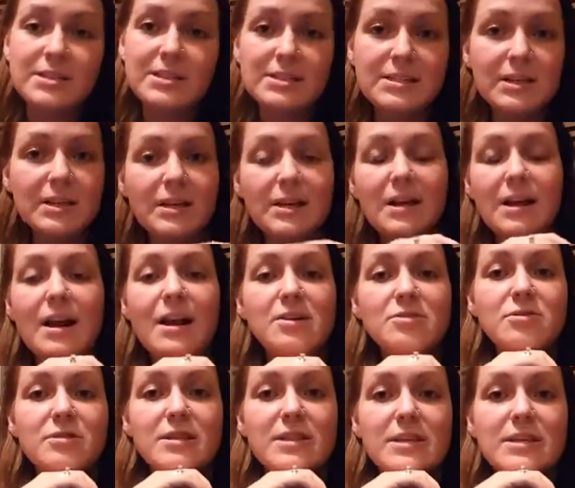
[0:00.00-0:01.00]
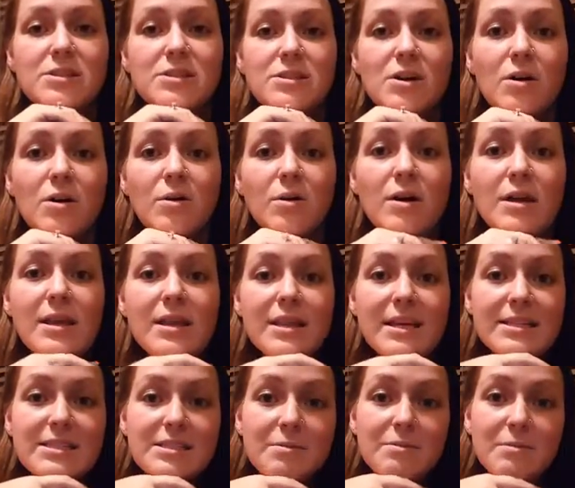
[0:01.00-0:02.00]
isn't going to interact with this. So
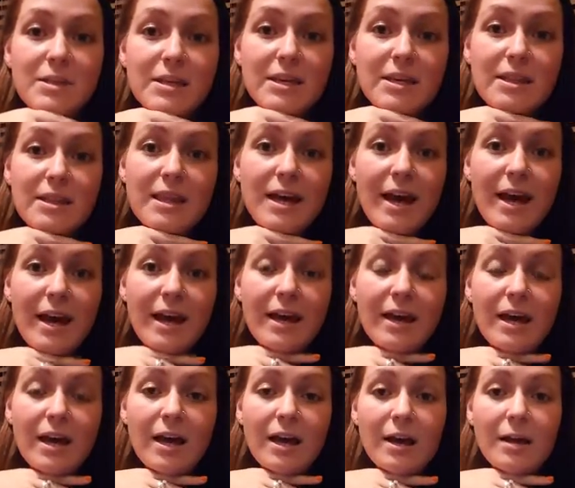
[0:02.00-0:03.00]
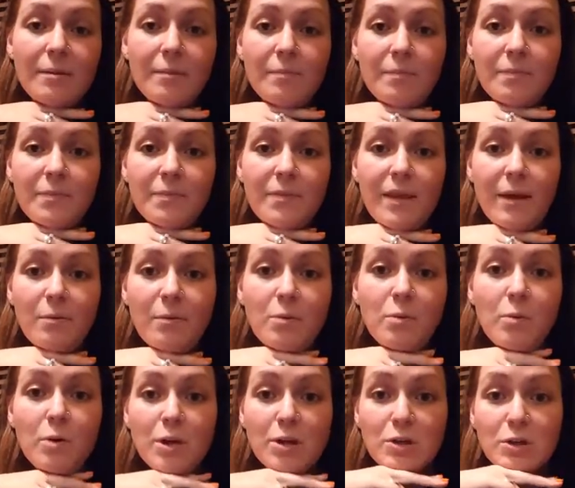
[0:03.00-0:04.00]
that's something that I would
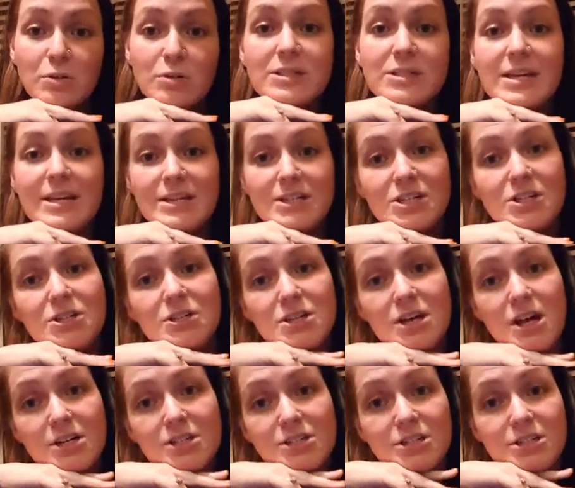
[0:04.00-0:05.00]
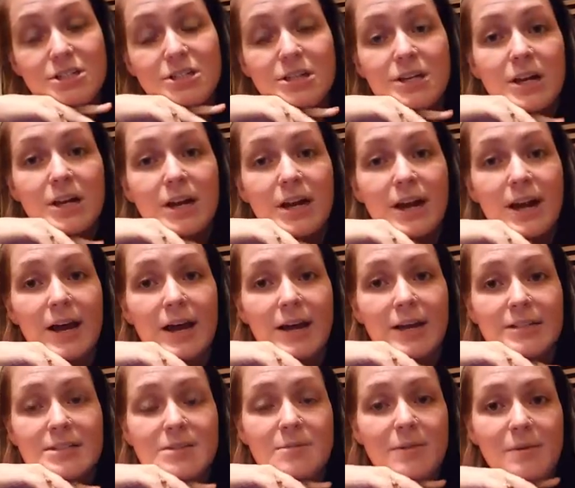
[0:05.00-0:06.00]
want you to take to your doctor
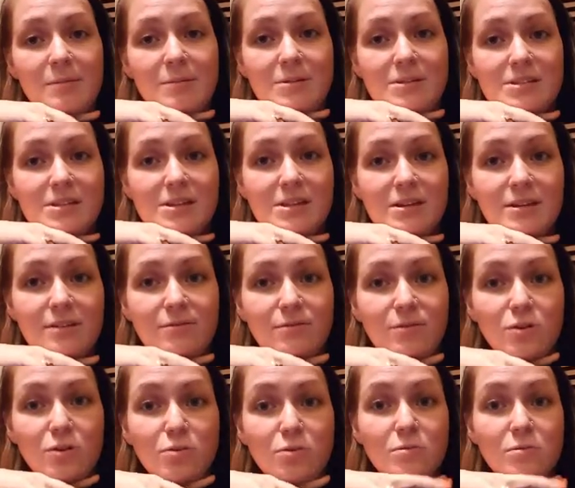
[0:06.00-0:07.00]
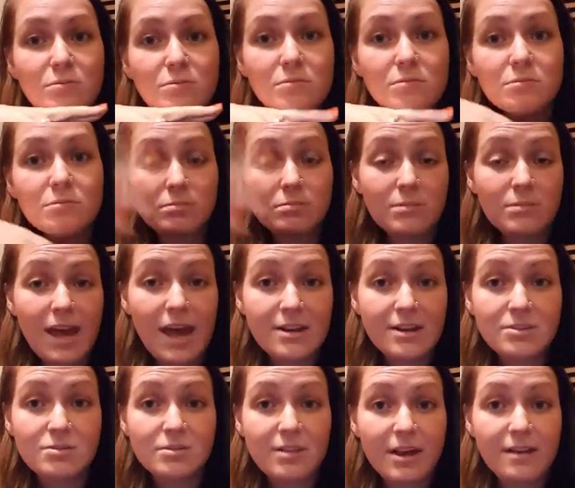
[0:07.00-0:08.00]
to be able to see if you
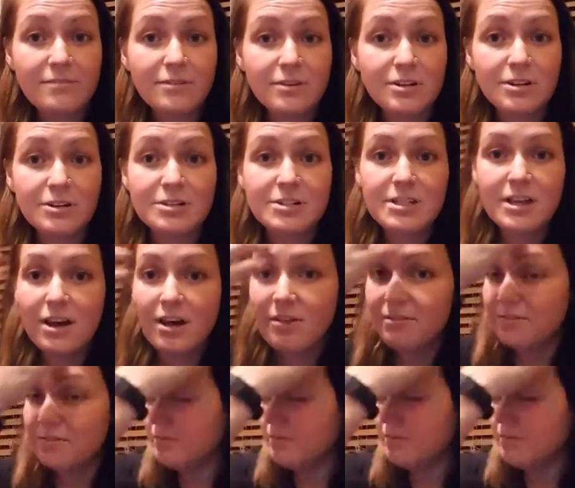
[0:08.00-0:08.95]
can do that for yourself.